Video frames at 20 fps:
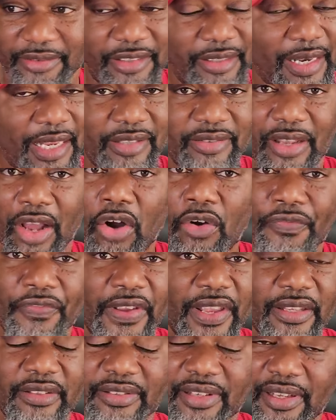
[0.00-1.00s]
this
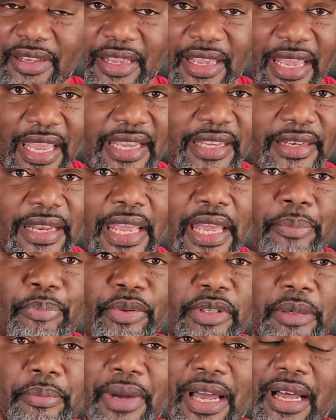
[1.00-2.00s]
offense ain't
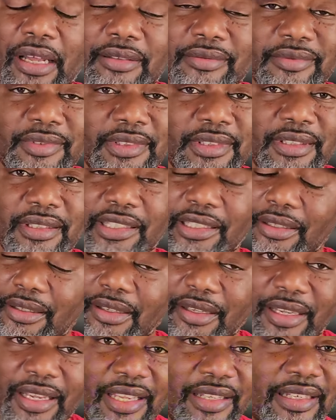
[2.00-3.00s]
helping them out
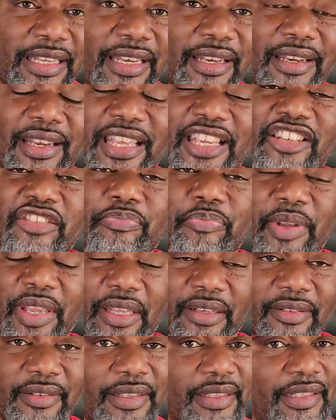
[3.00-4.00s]
in the least
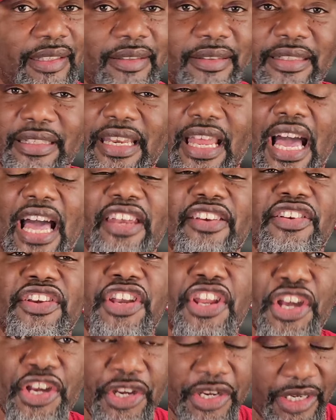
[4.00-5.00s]
bit. Not
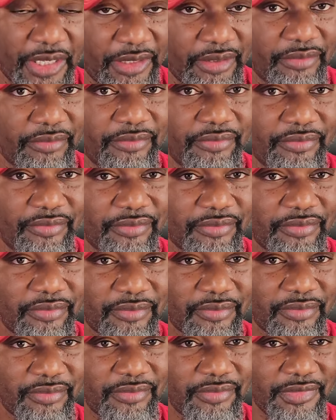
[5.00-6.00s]
none.
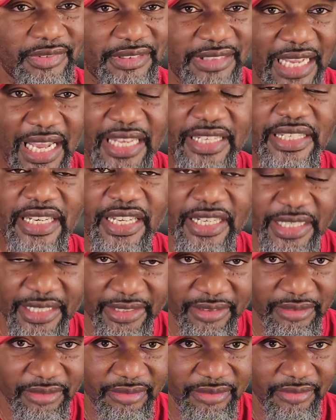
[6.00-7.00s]
Not
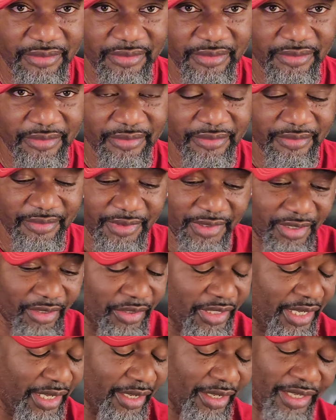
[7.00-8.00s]
none. So
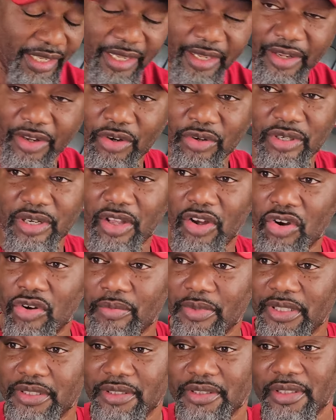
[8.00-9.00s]
yeah, yeah,
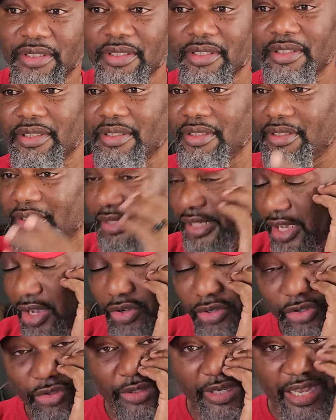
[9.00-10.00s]
Oklahoma,
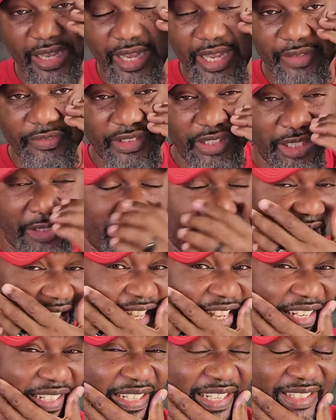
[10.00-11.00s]
y'all going to have tough
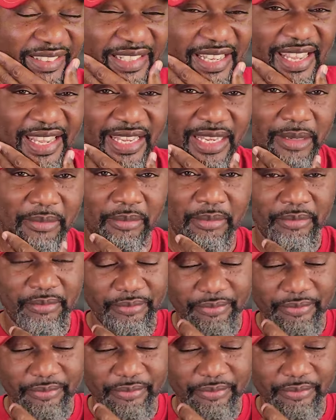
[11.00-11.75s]
sledding this game.